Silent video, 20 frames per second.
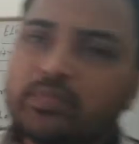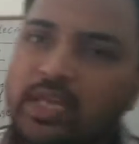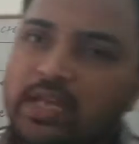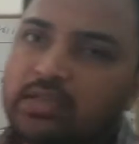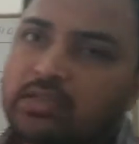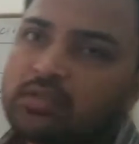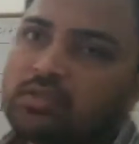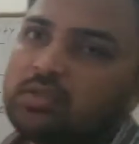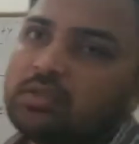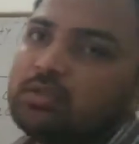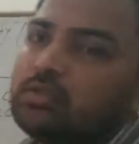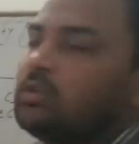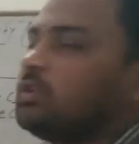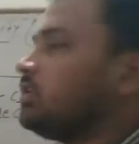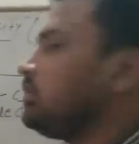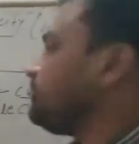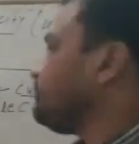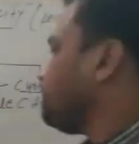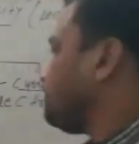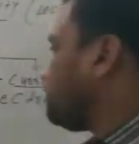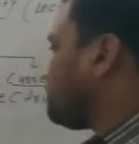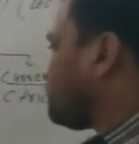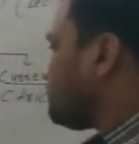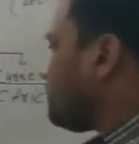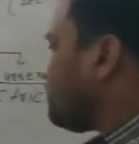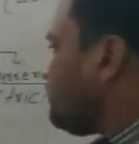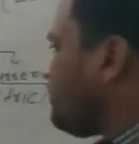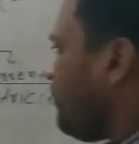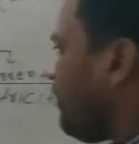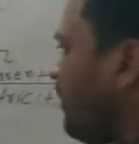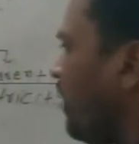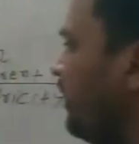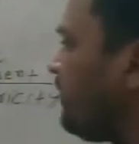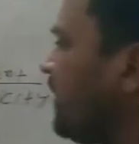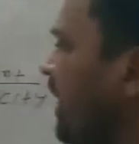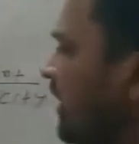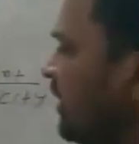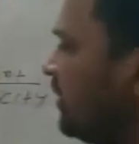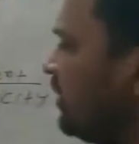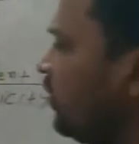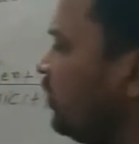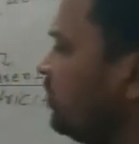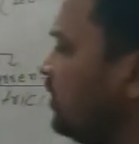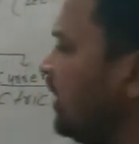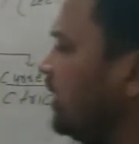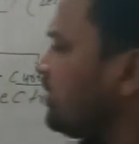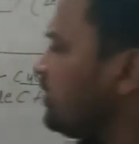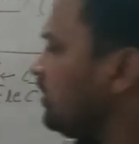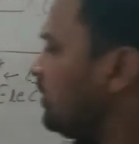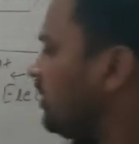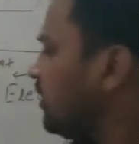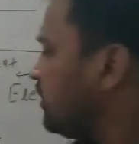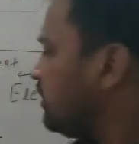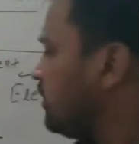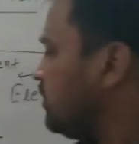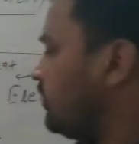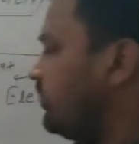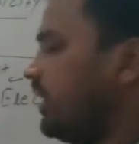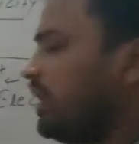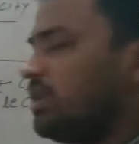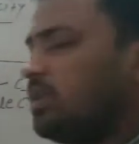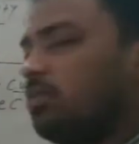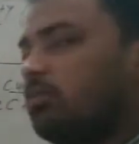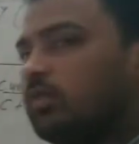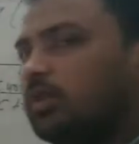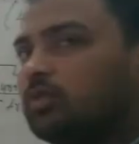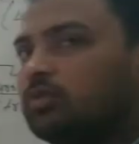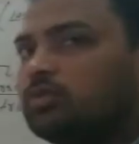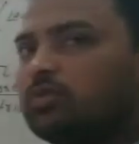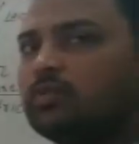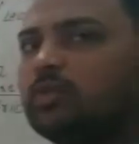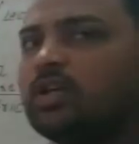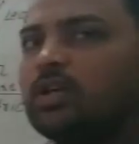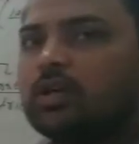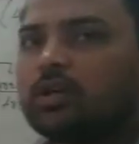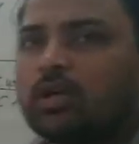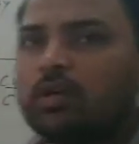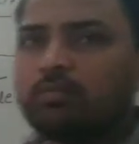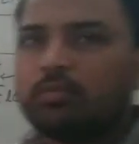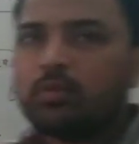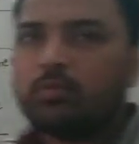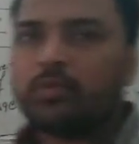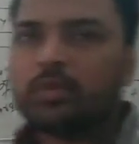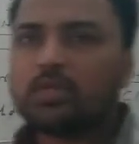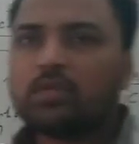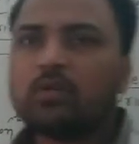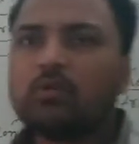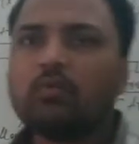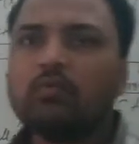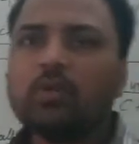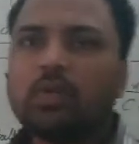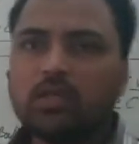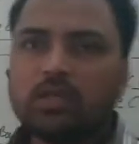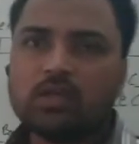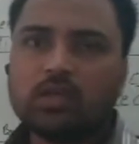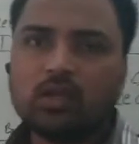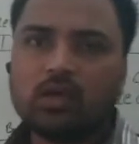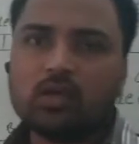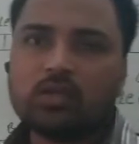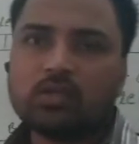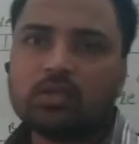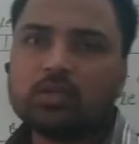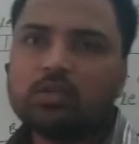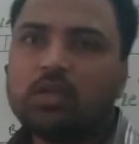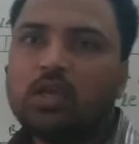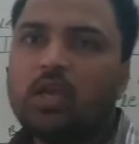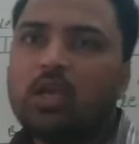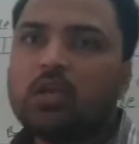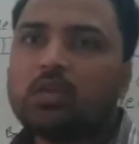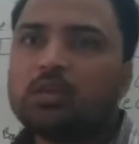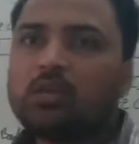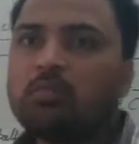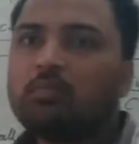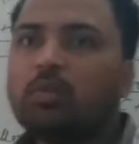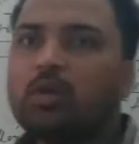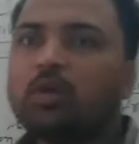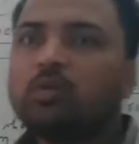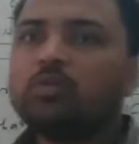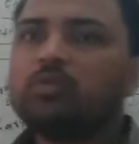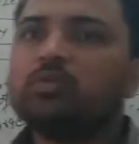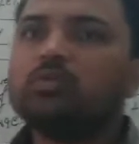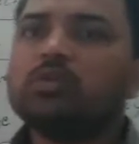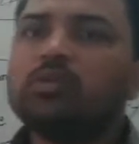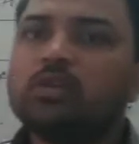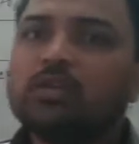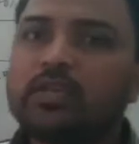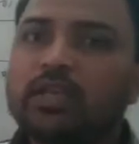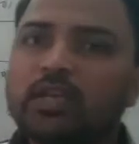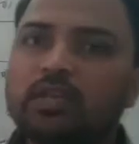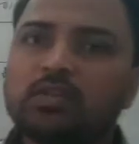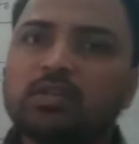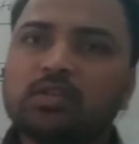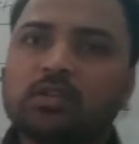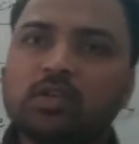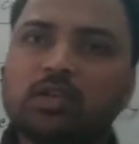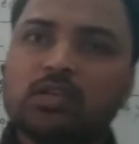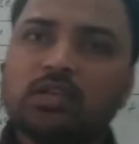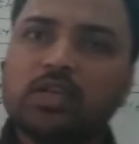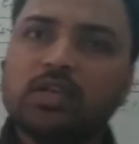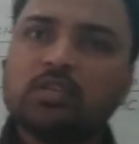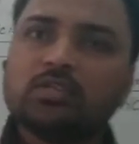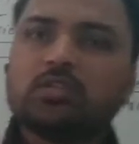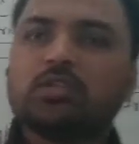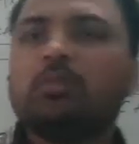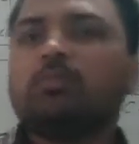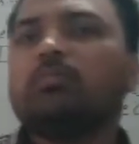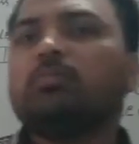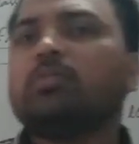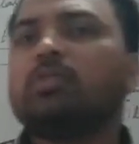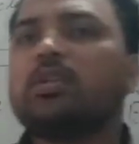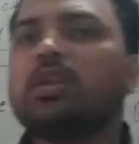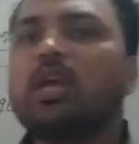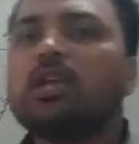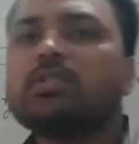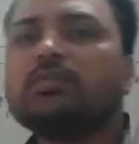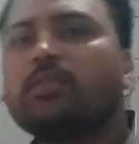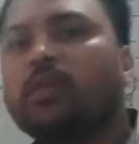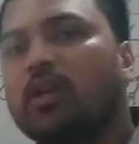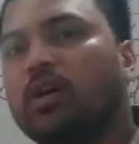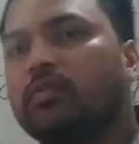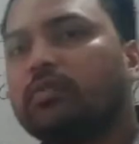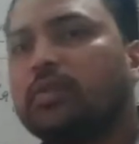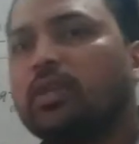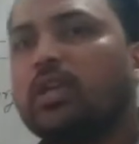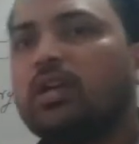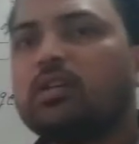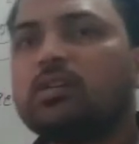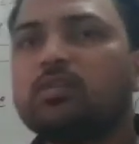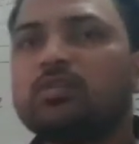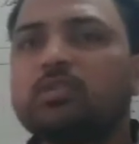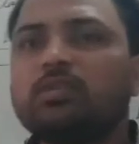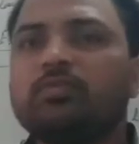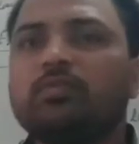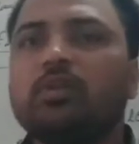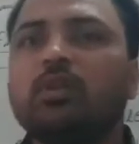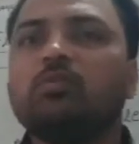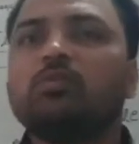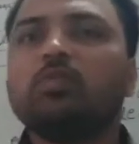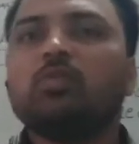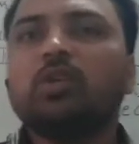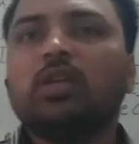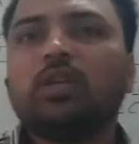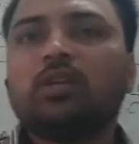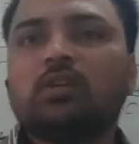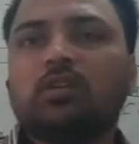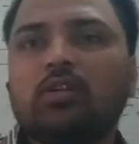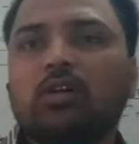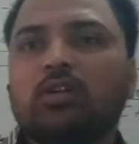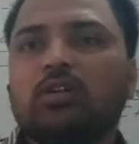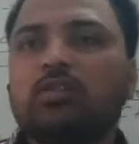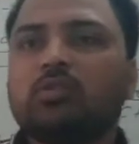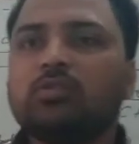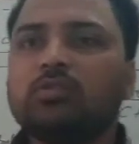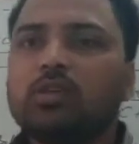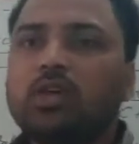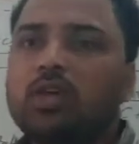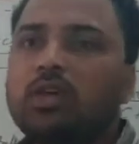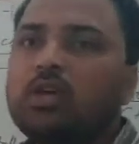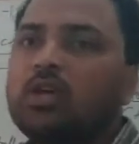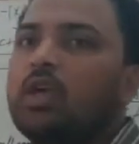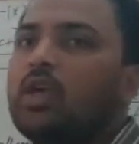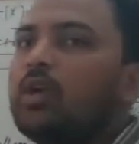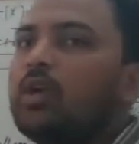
that that the woolen cloth, when the balloon will rub with the woolen cloth, the balloon there is some transfer of electrons from woolen cloth to the